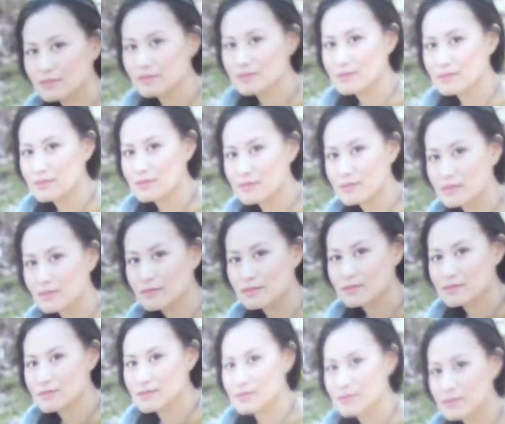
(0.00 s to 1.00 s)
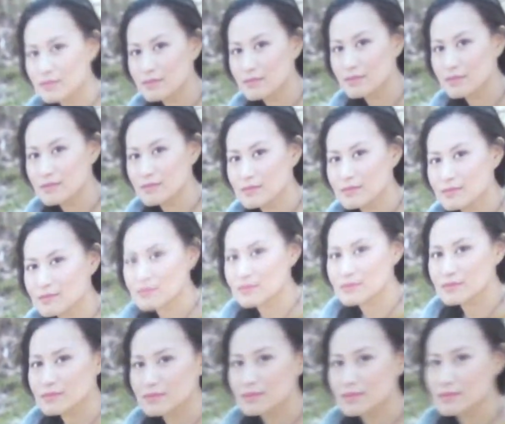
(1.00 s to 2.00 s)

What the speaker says: here. It has a strip